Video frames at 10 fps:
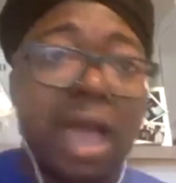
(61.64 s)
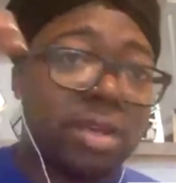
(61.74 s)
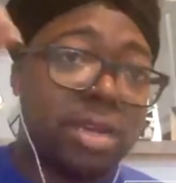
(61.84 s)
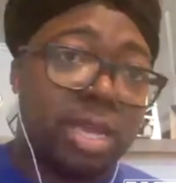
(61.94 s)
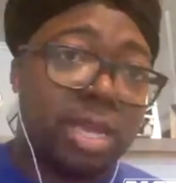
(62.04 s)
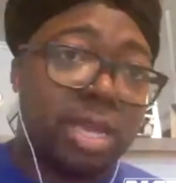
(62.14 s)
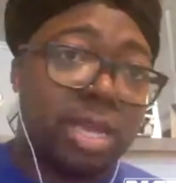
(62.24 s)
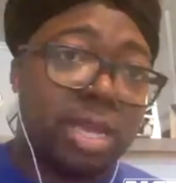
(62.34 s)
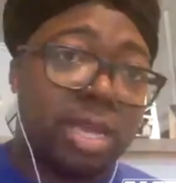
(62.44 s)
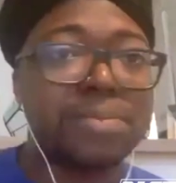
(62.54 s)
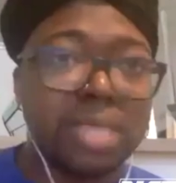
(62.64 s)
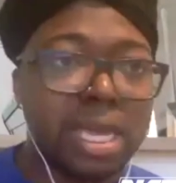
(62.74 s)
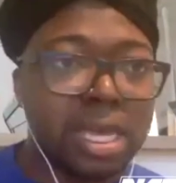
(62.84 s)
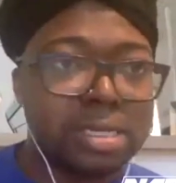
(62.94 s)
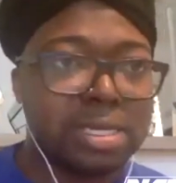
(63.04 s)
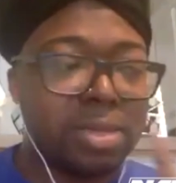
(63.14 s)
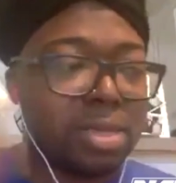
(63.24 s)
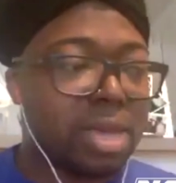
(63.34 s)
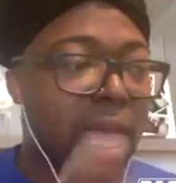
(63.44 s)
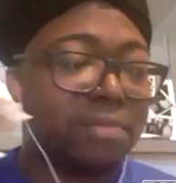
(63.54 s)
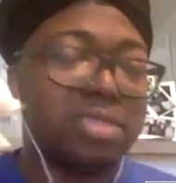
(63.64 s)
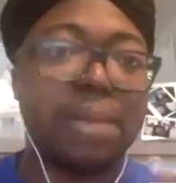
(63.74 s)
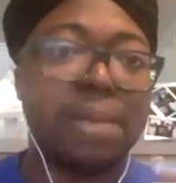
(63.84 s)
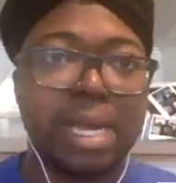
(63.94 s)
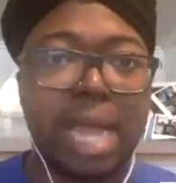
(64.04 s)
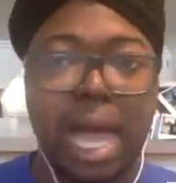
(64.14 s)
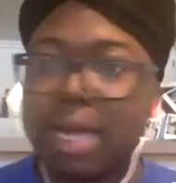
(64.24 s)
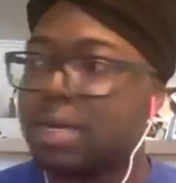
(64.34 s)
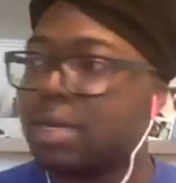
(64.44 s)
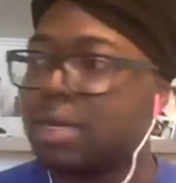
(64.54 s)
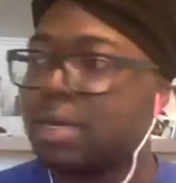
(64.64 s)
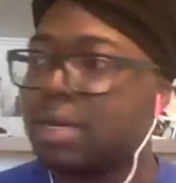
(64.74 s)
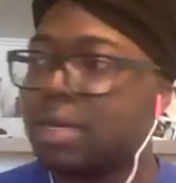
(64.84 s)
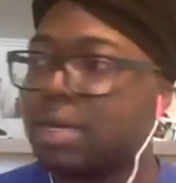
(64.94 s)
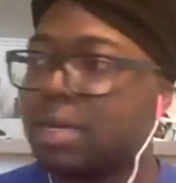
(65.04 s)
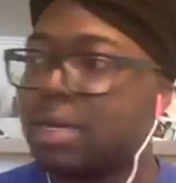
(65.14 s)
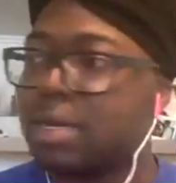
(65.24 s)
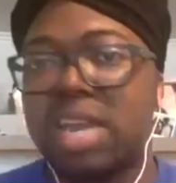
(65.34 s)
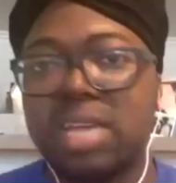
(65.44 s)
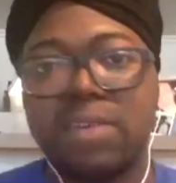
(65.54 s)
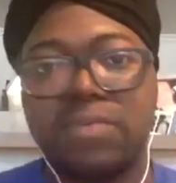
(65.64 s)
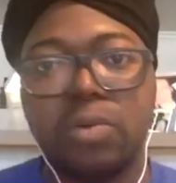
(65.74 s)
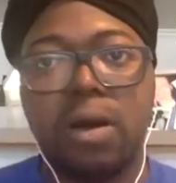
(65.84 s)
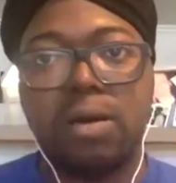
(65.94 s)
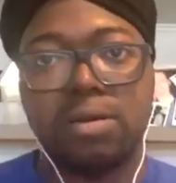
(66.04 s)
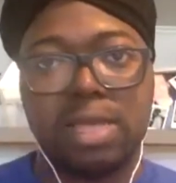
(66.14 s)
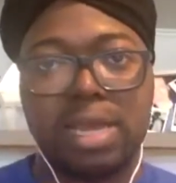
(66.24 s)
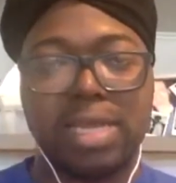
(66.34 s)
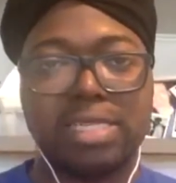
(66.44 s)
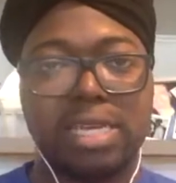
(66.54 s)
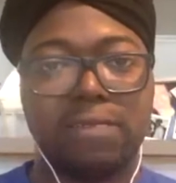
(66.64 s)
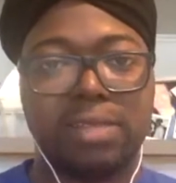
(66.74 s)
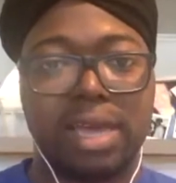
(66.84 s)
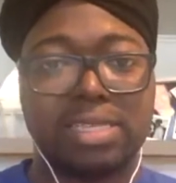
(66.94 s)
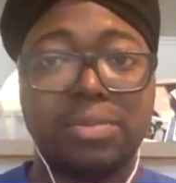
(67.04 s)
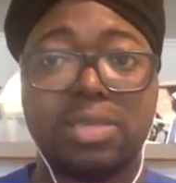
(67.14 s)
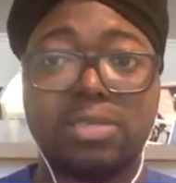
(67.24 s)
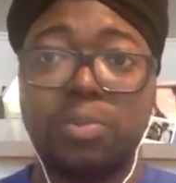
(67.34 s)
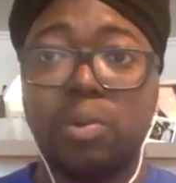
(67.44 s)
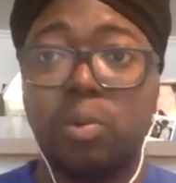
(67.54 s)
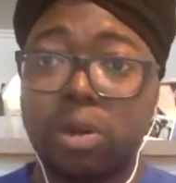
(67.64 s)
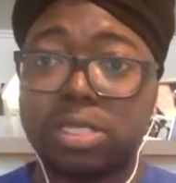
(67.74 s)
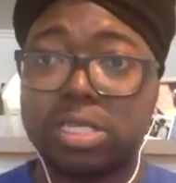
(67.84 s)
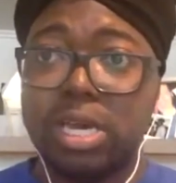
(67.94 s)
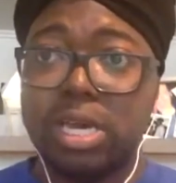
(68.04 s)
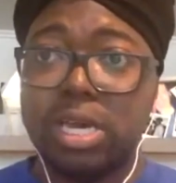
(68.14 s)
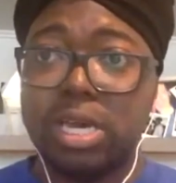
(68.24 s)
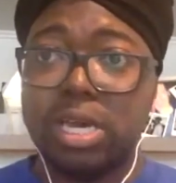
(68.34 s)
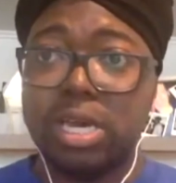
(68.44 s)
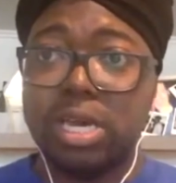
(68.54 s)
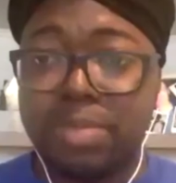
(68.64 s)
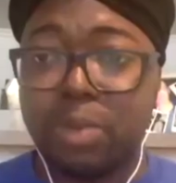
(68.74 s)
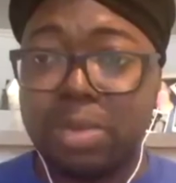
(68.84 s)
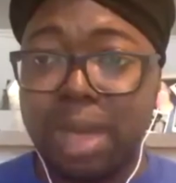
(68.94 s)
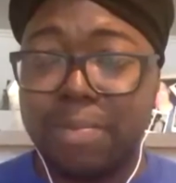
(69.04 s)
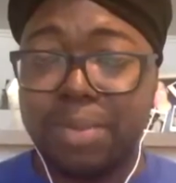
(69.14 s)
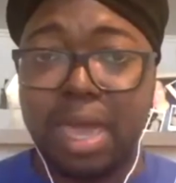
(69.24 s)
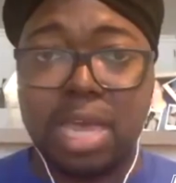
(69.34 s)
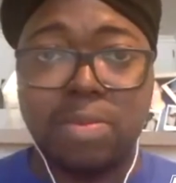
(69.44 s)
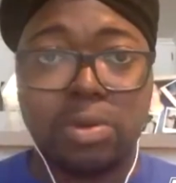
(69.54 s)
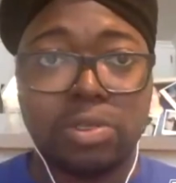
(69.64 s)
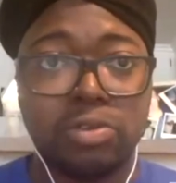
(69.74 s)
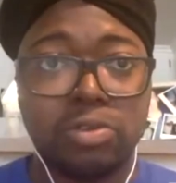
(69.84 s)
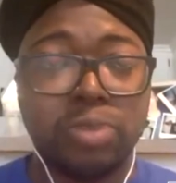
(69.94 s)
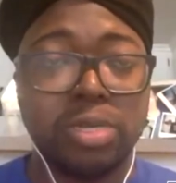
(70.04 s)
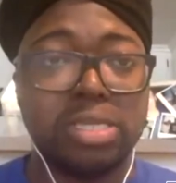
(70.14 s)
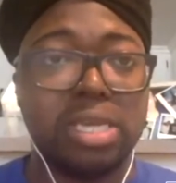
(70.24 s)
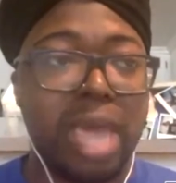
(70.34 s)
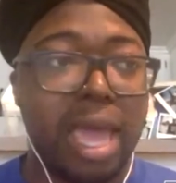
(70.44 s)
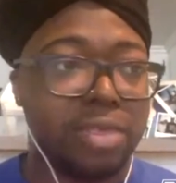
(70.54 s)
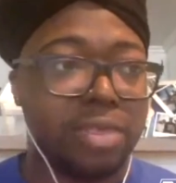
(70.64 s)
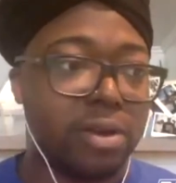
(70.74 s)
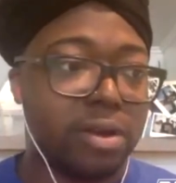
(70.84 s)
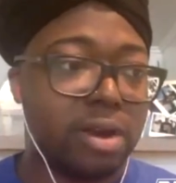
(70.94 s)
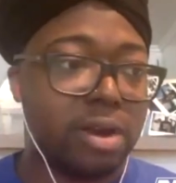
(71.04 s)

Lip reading: and hit some things, some of the kind of top line items, just to kind of give you all an idea of like some of the support that we might be able to put together